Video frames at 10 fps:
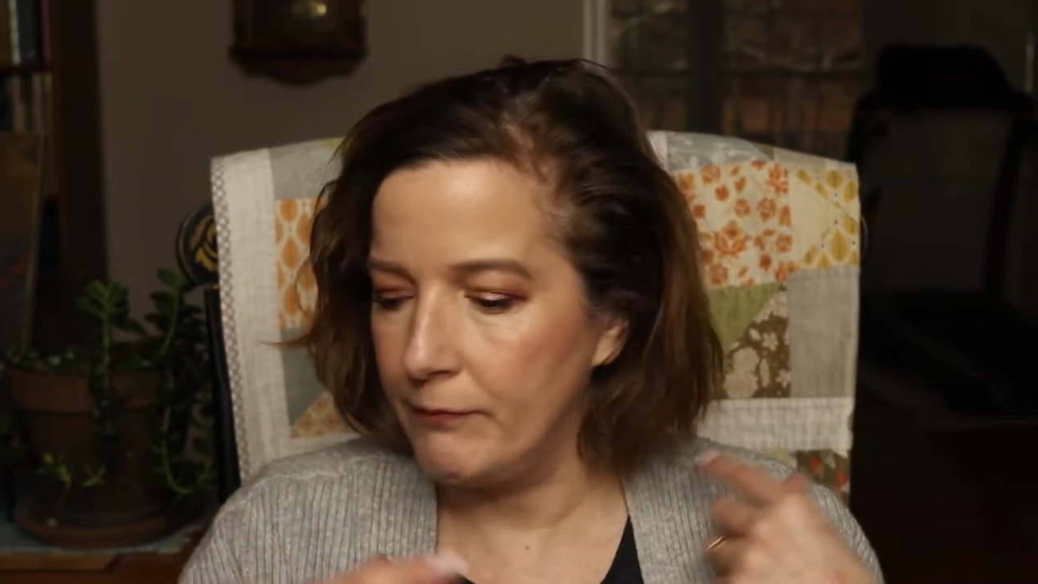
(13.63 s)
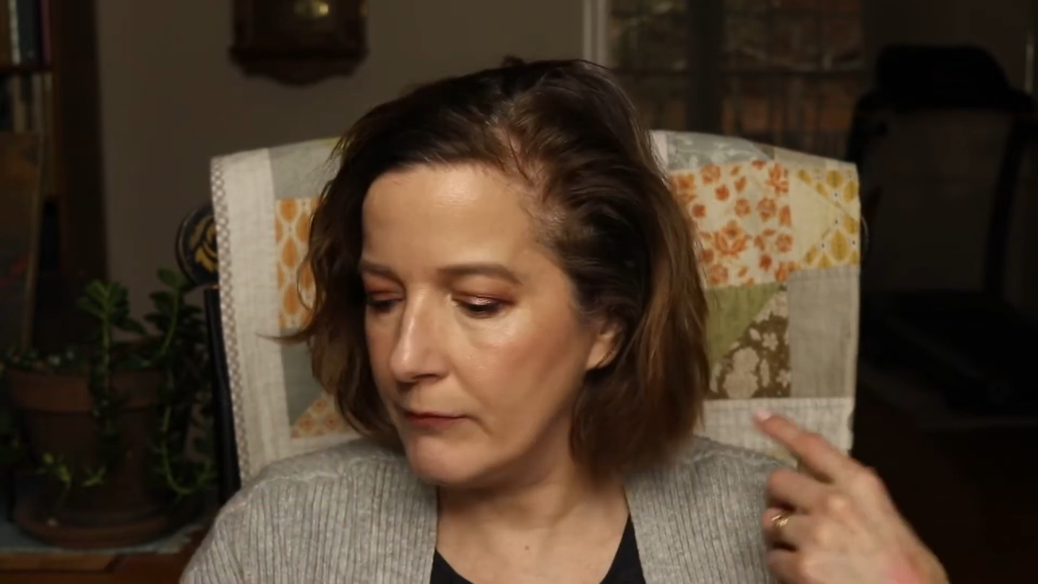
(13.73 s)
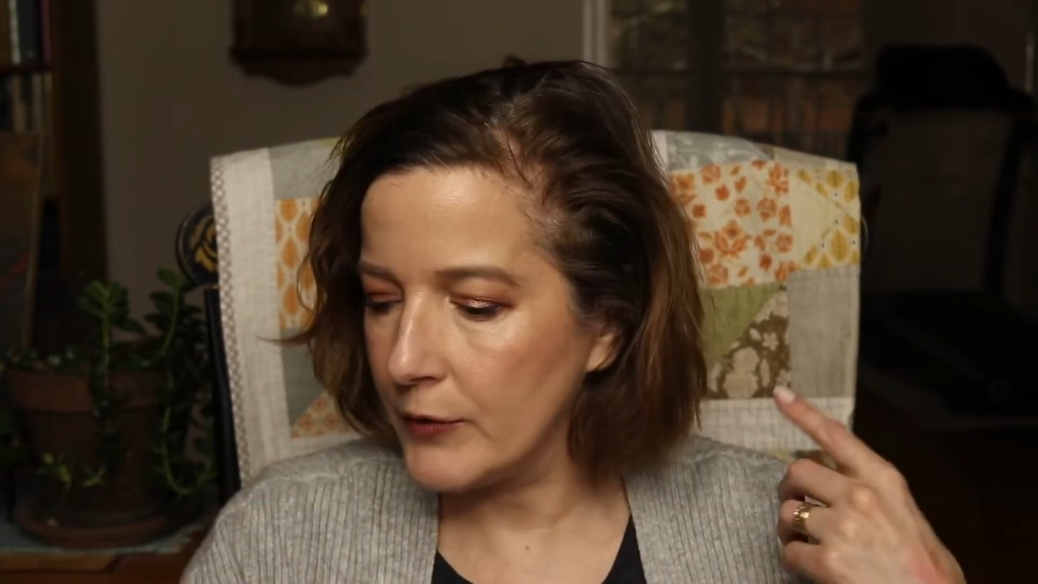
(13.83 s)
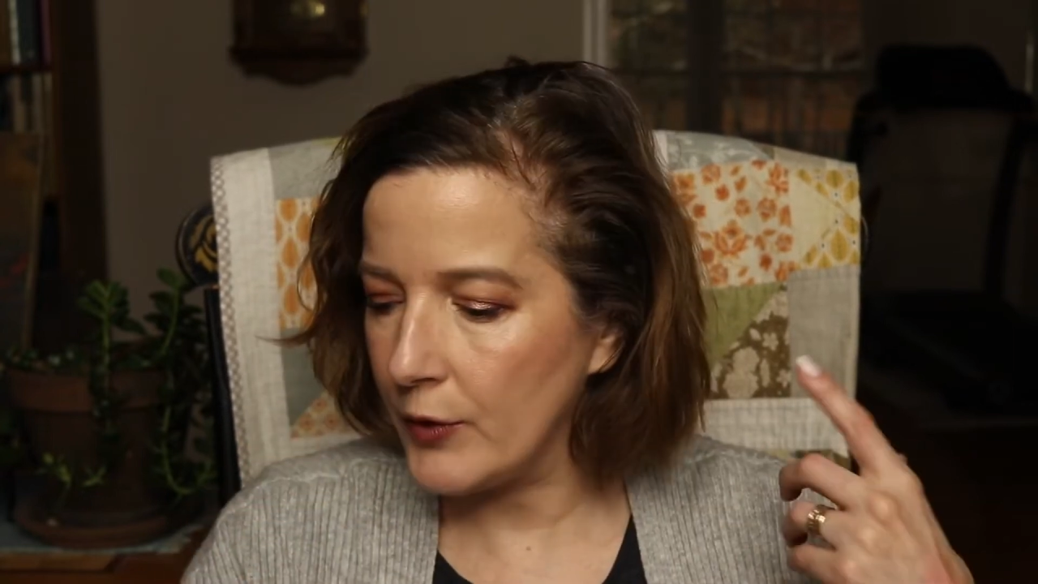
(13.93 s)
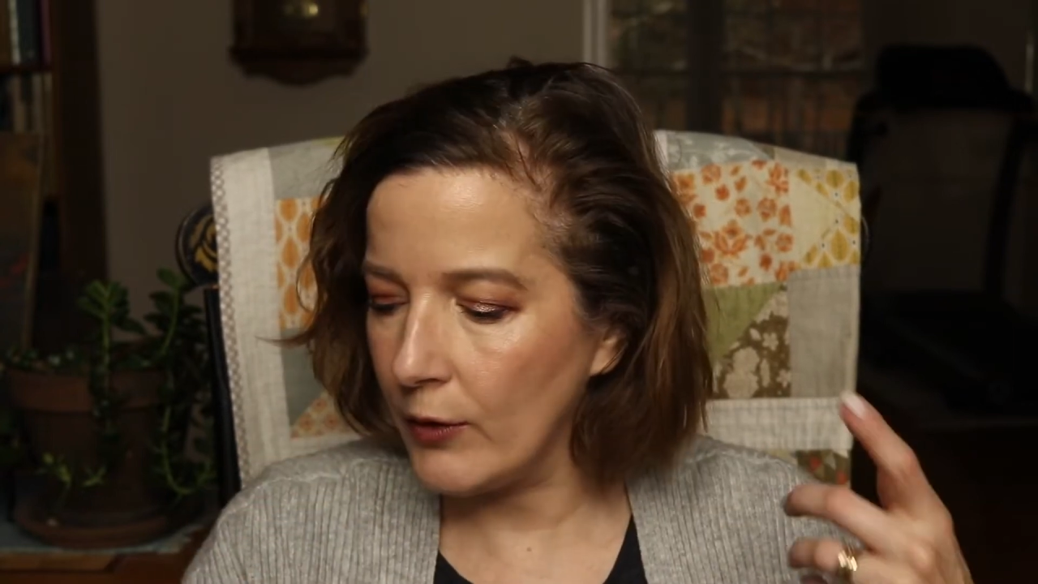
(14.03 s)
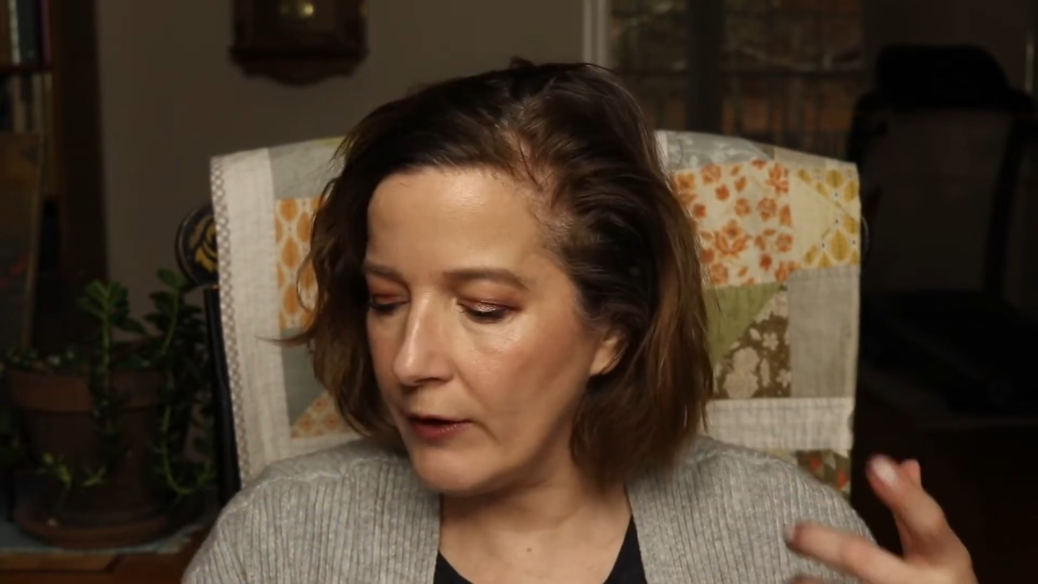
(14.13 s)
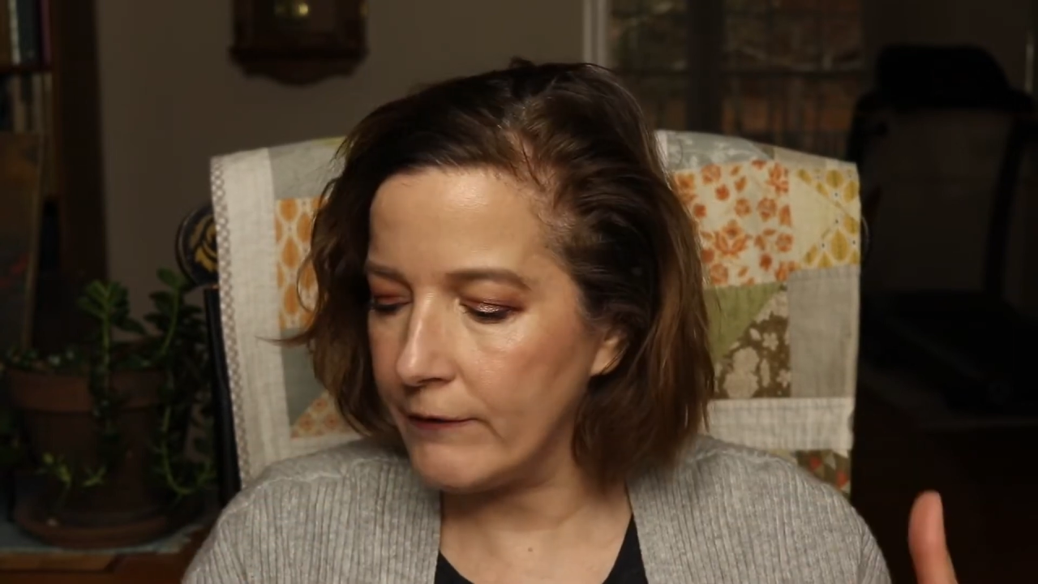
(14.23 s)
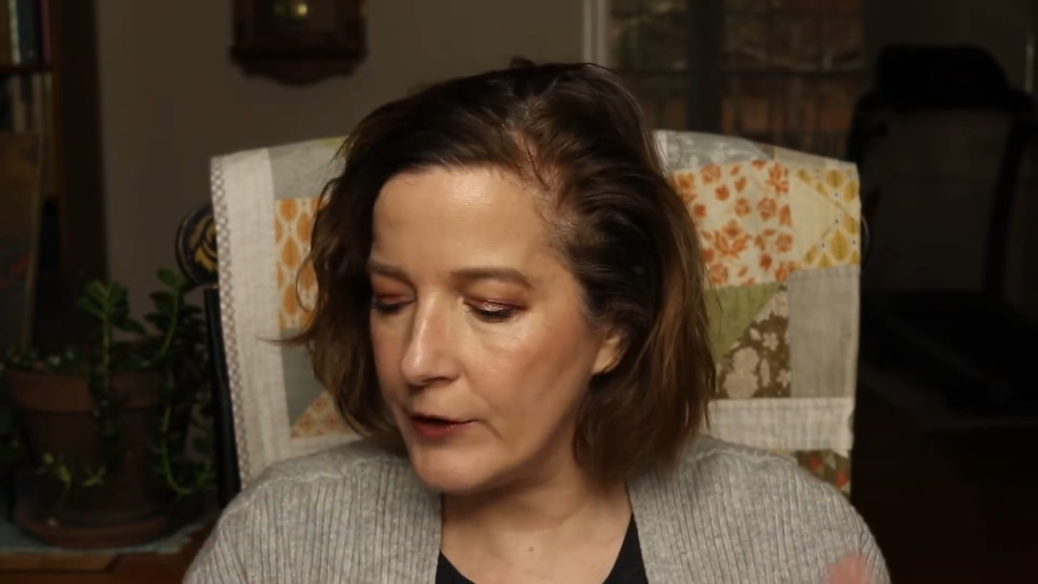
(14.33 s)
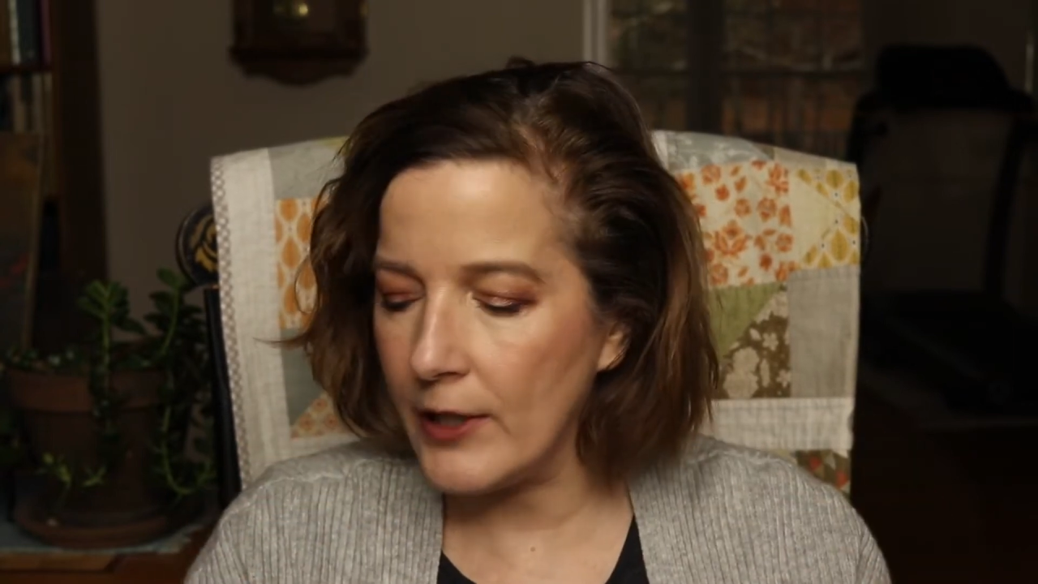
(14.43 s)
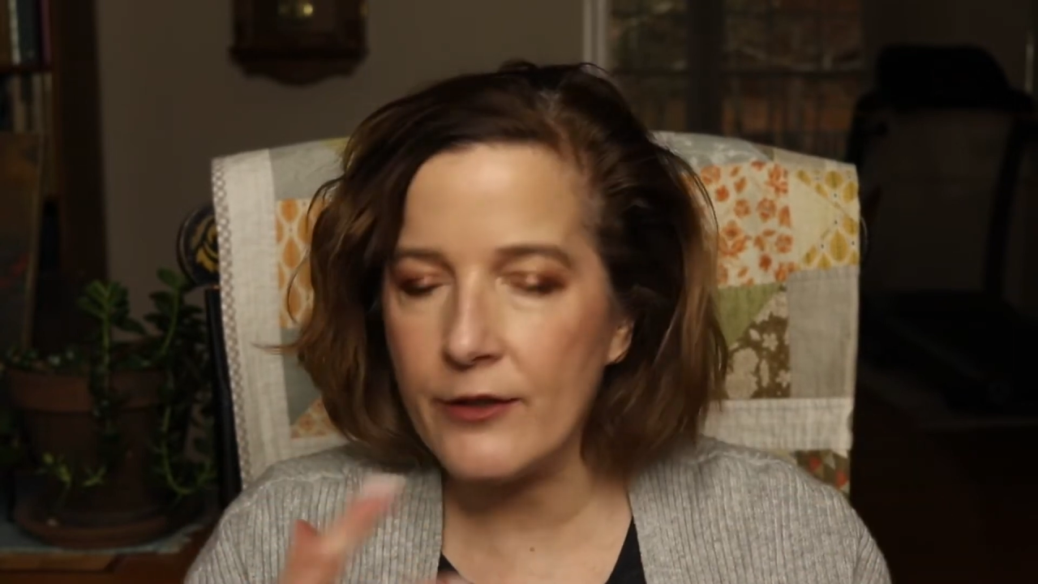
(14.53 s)
sort
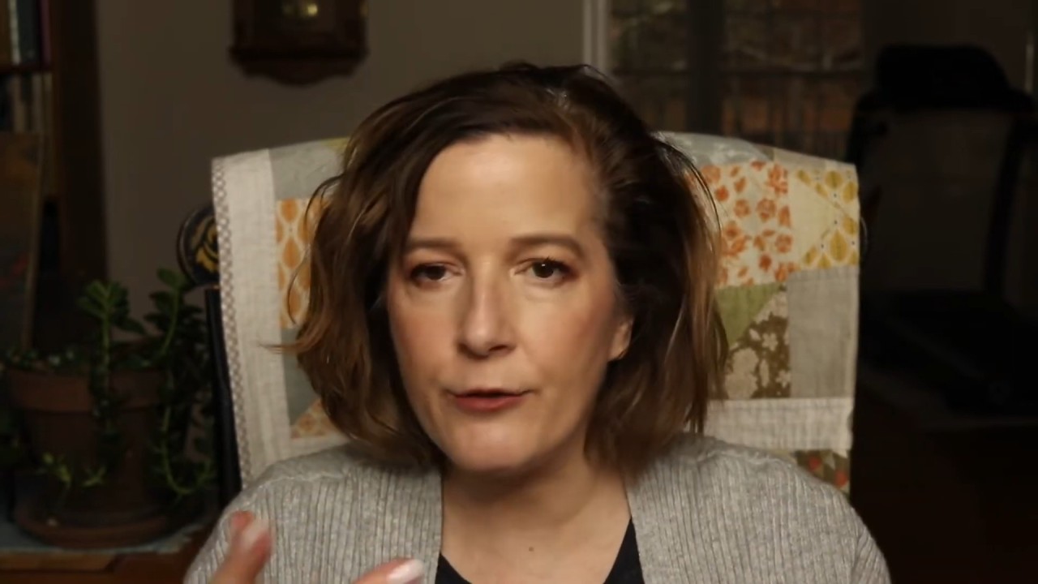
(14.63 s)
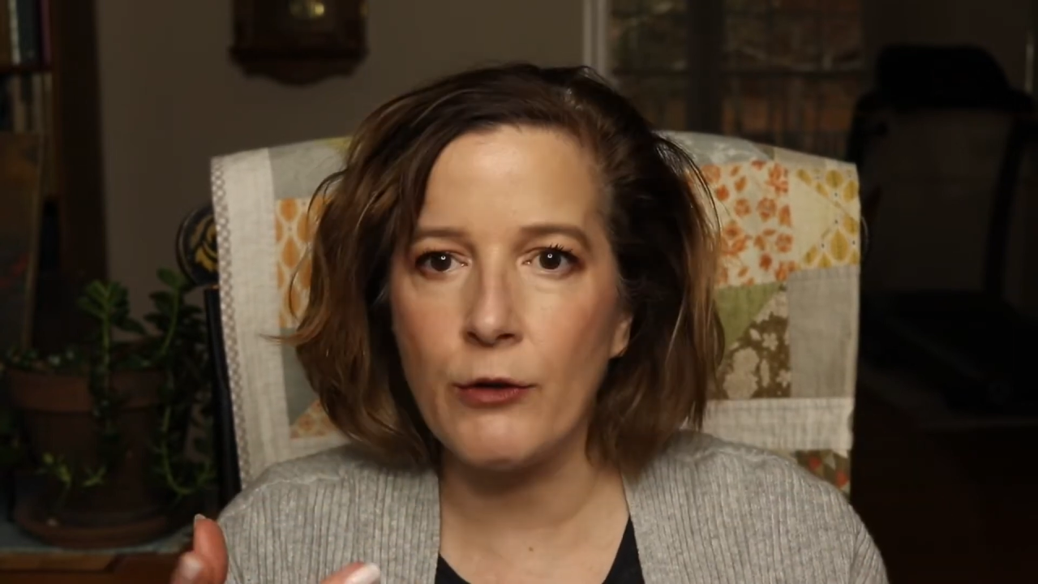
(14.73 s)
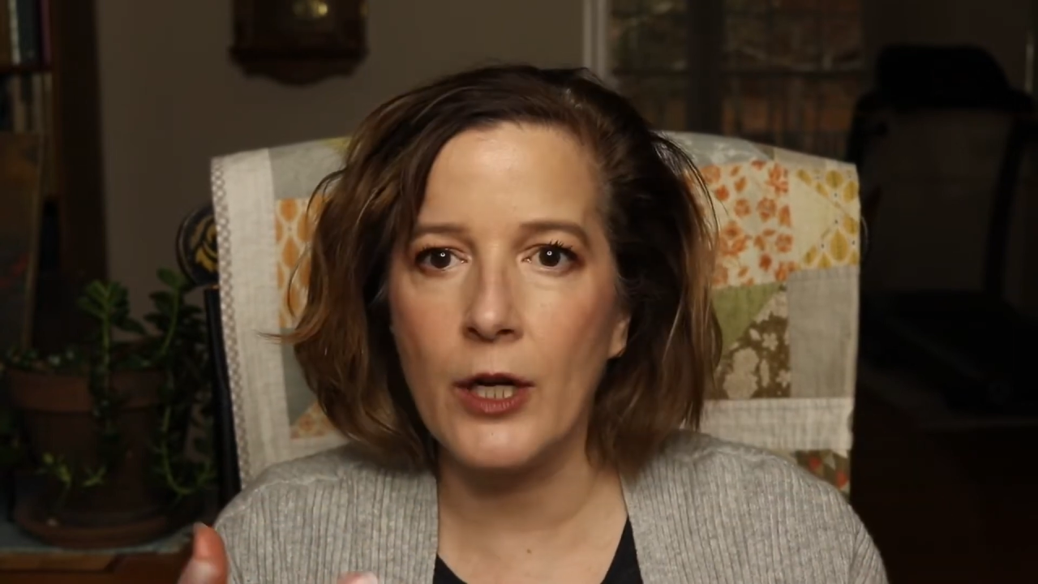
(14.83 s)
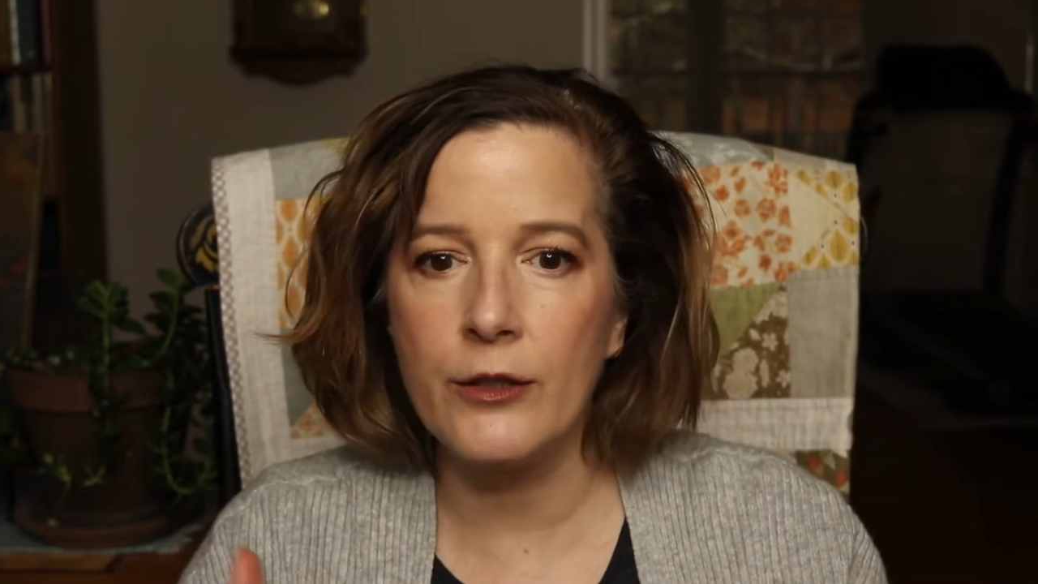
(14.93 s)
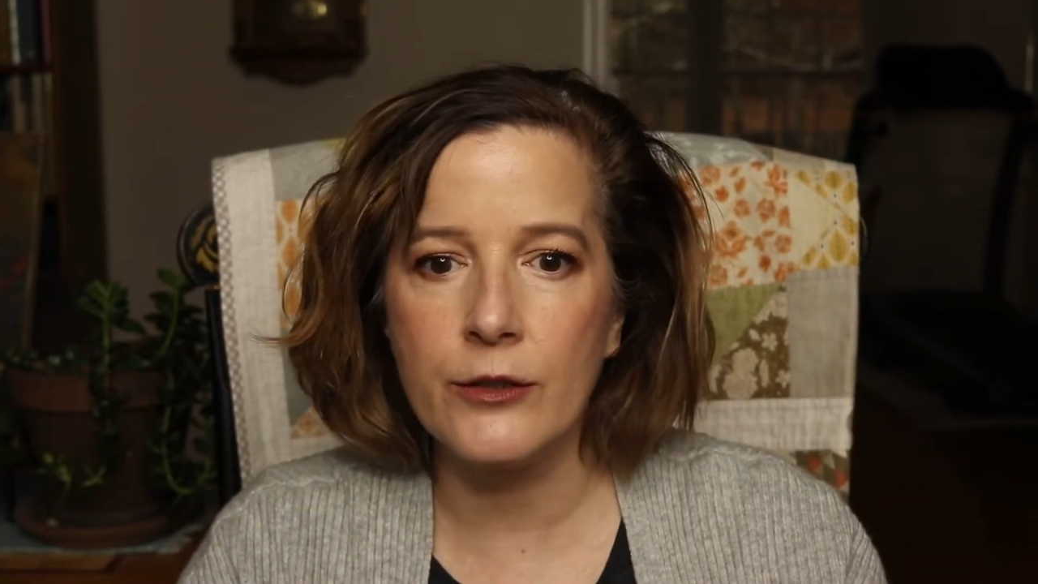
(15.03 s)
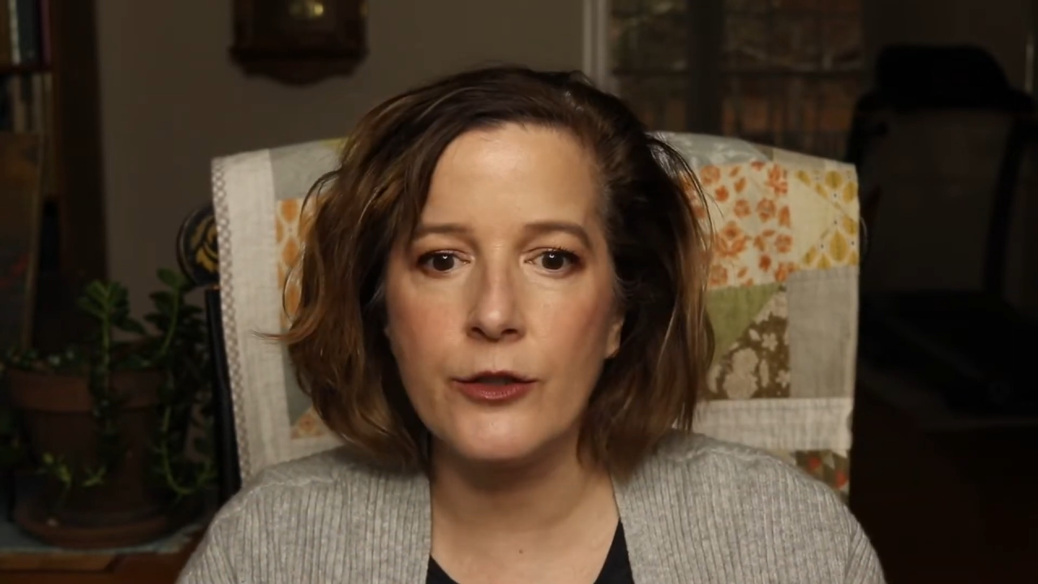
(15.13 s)
of test run